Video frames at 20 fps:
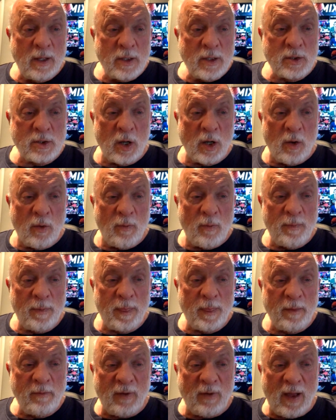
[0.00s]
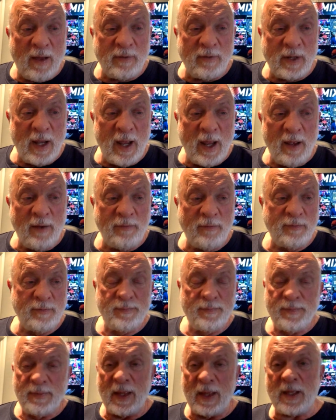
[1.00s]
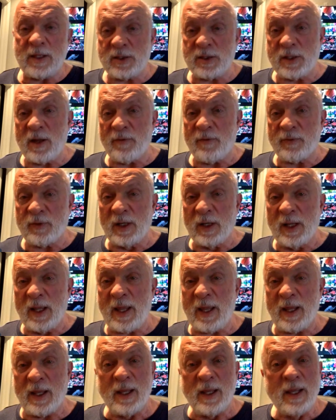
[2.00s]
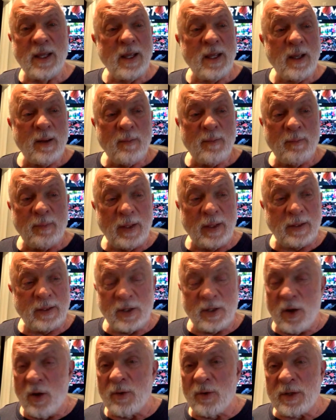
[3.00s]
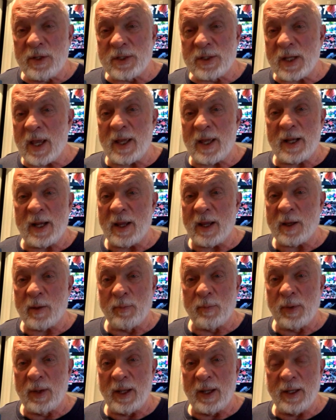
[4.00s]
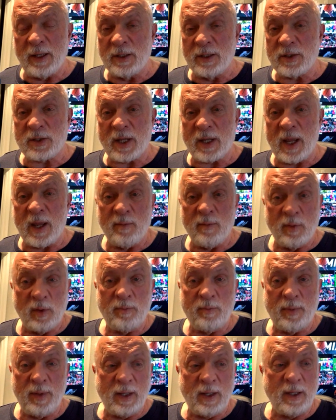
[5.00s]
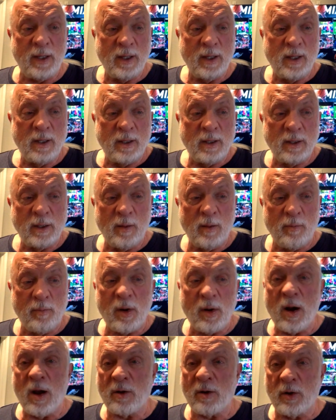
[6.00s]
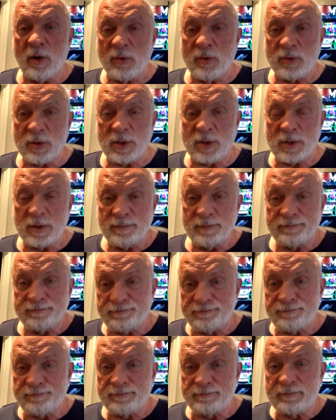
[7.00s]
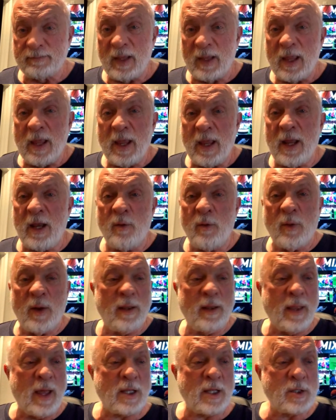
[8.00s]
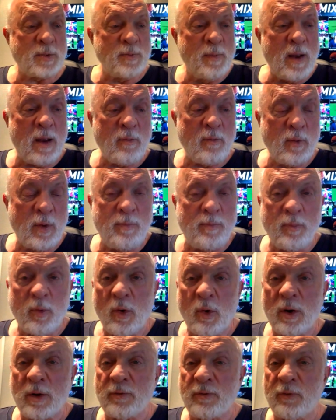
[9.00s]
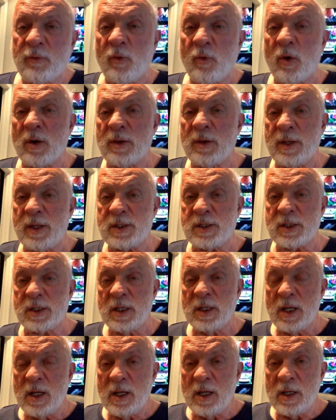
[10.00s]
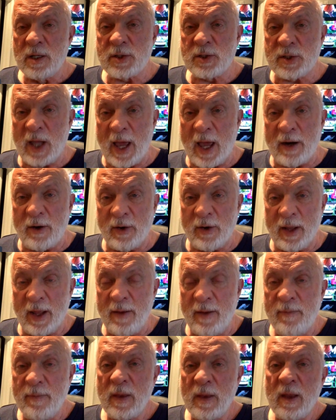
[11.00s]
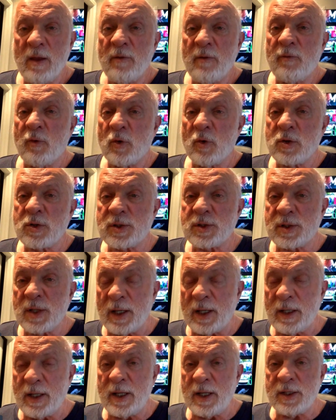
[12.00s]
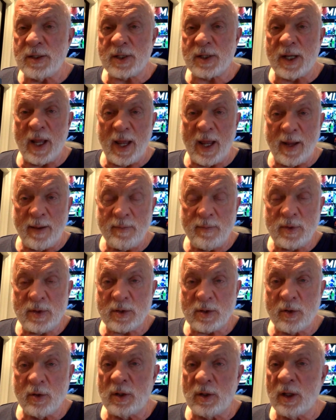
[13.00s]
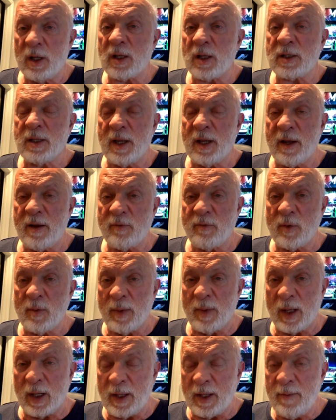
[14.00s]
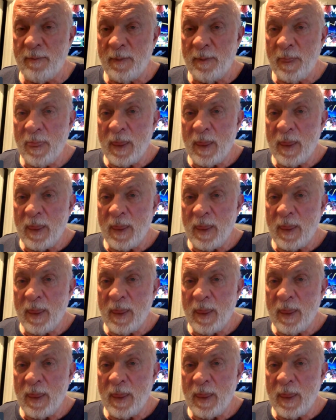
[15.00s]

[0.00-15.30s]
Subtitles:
So 5.5, that's tough to lay. But the only side I could play in this game would be the Broncos. Anyway, that's my report for this Saturday for Sunday's games. Good luck to everybody.